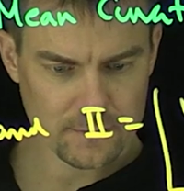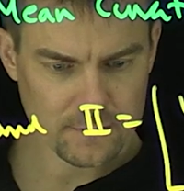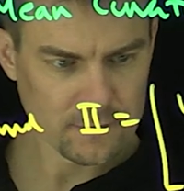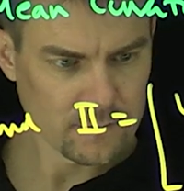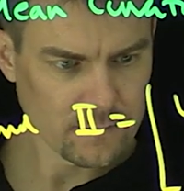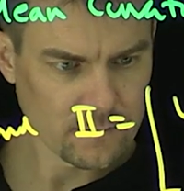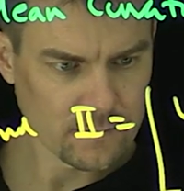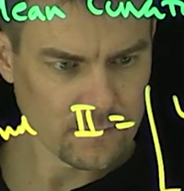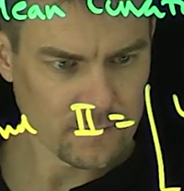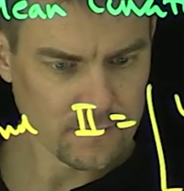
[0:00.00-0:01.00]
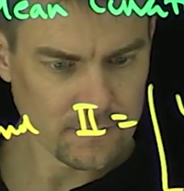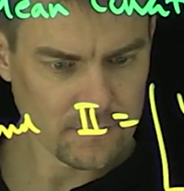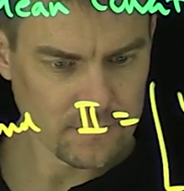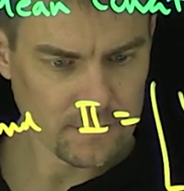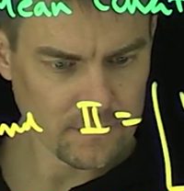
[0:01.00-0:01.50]

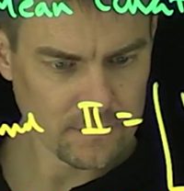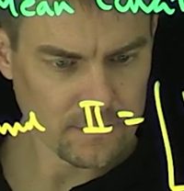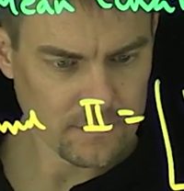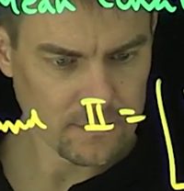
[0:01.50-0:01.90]
Nobody speaks.